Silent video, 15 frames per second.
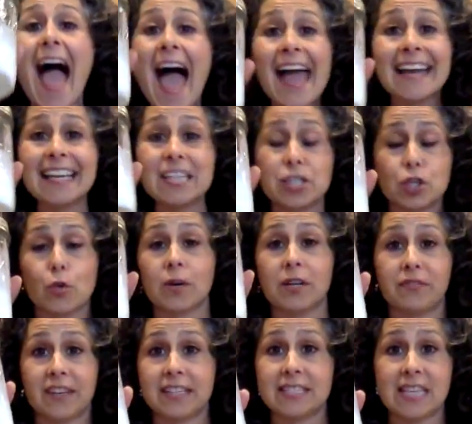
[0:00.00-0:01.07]
any sort
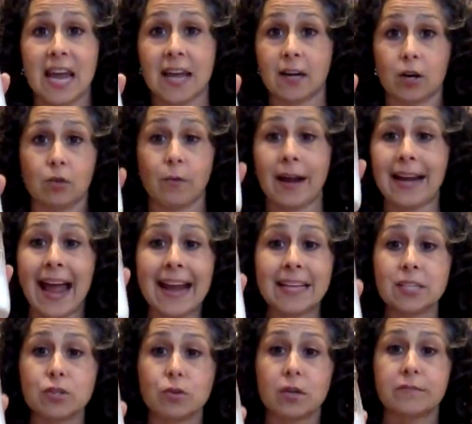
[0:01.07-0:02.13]
of container, right? Any
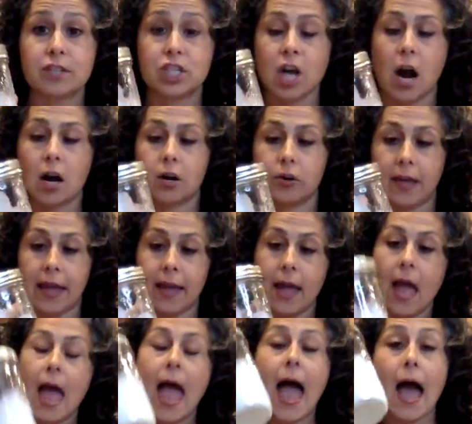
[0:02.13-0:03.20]
sort of jar, okay?
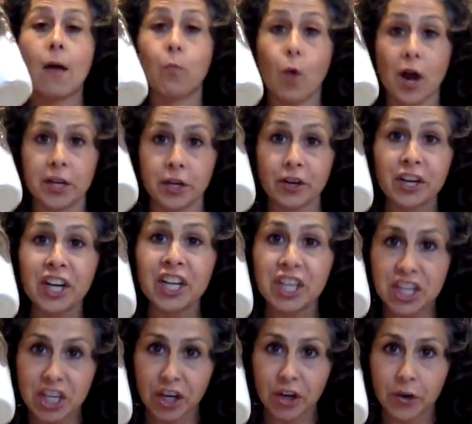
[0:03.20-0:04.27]
And what you're going to
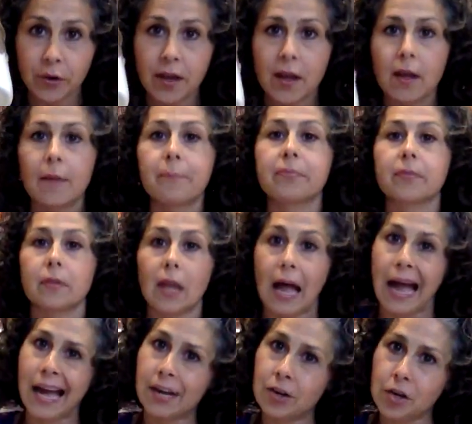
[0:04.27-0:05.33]
do,
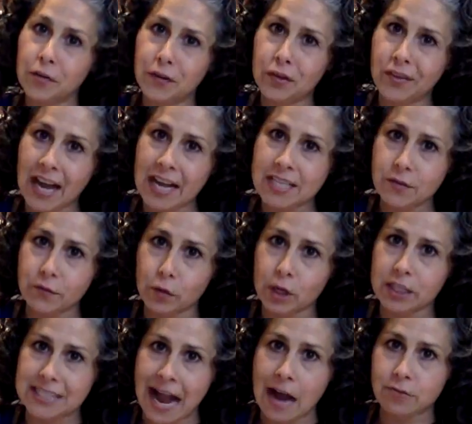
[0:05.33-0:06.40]
I don't know if you guys have
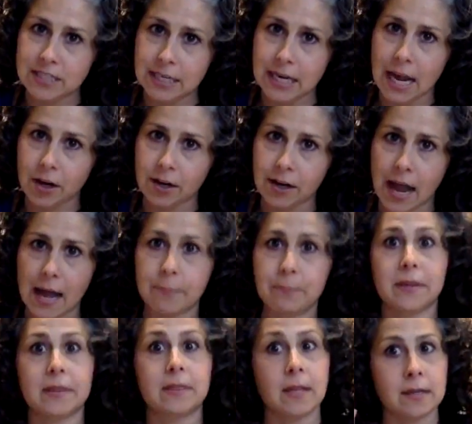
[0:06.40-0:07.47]
worked out today or not,
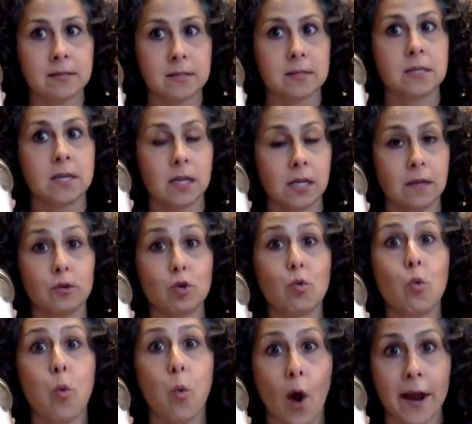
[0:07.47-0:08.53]
but this is going to give you
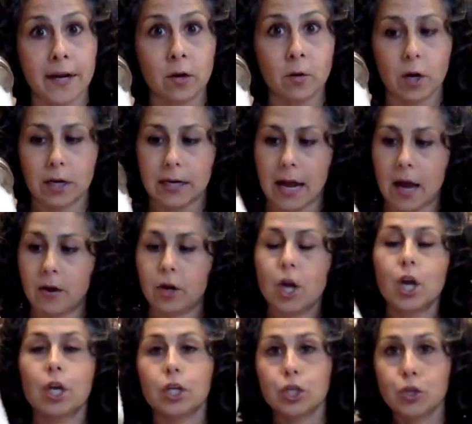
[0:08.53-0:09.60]
quite a workout.
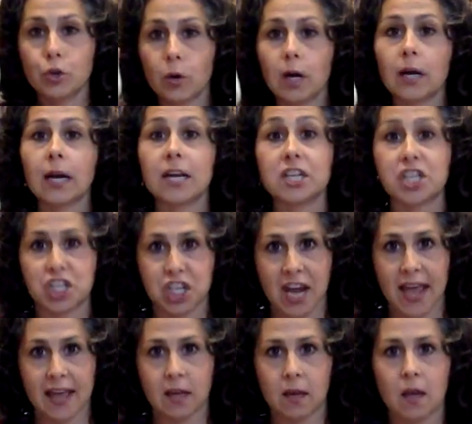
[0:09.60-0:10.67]
You are going to
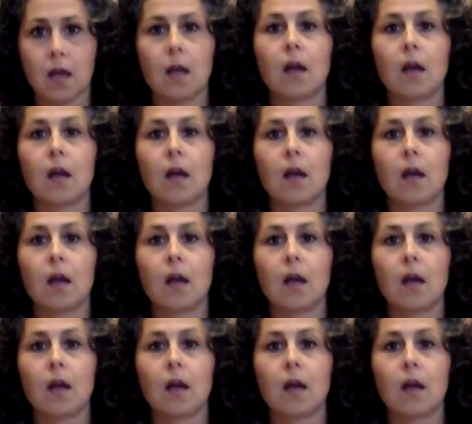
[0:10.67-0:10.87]
shake